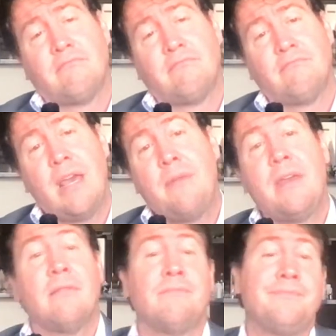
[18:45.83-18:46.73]

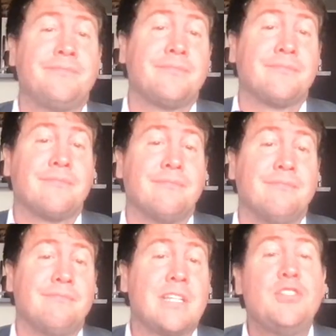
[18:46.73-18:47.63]
maybe,
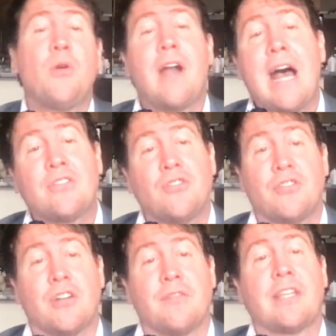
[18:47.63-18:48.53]
because you are
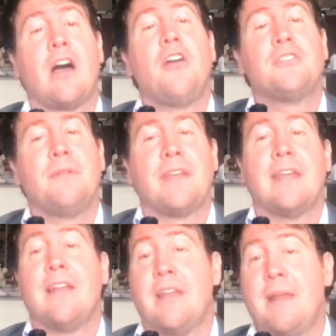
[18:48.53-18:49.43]
astroturfed. Like ultimately,
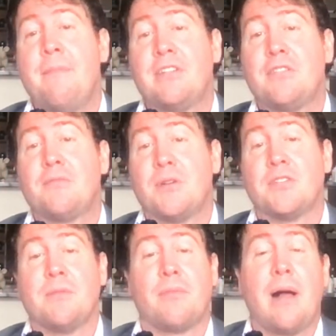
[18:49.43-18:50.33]
an ambitious
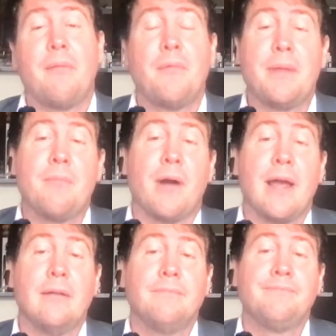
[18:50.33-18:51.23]
person, probably
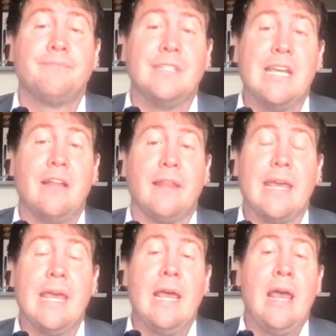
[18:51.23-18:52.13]
bright.
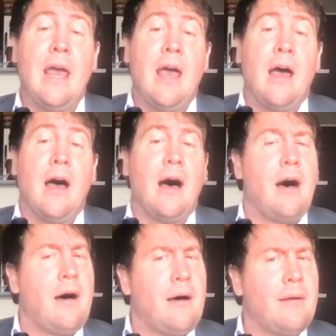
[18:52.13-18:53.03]
Yaley,
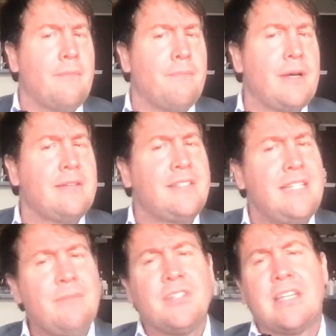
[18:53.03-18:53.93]
but
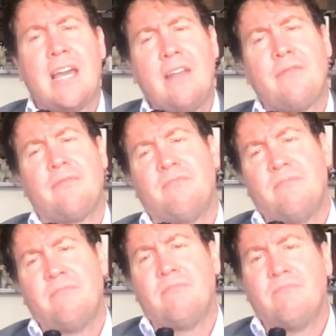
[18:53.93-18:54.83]
seems like kind of
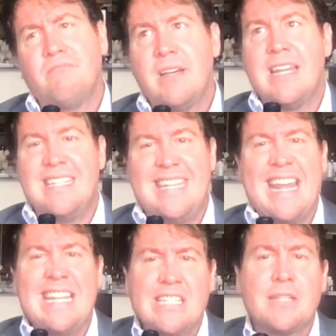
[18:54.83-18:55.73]
a
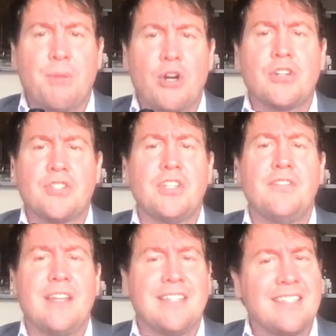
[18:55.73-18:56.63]
dense
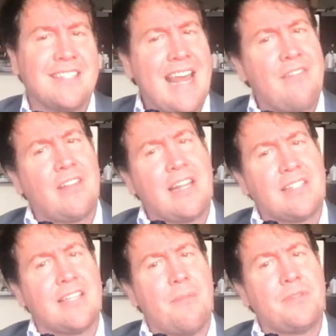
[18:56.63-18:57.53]
person that doesn't have a lot of
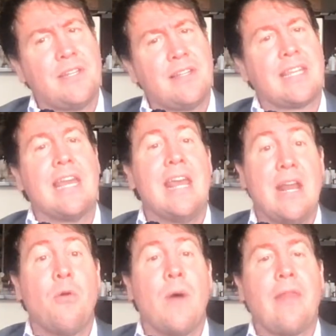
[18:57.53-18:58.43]
substance. Like
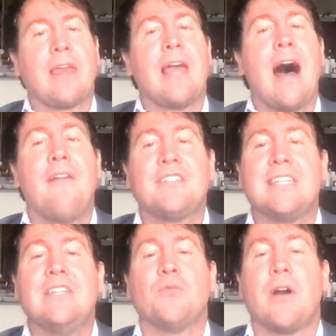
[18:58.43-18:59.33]
in a way, like obviously
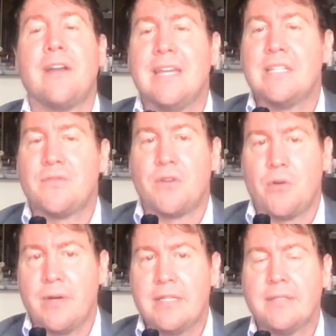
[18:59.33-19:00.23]
he's where he is for a
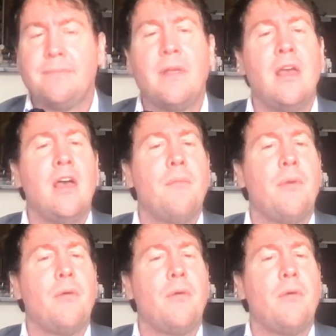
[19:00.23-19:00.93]
reason. But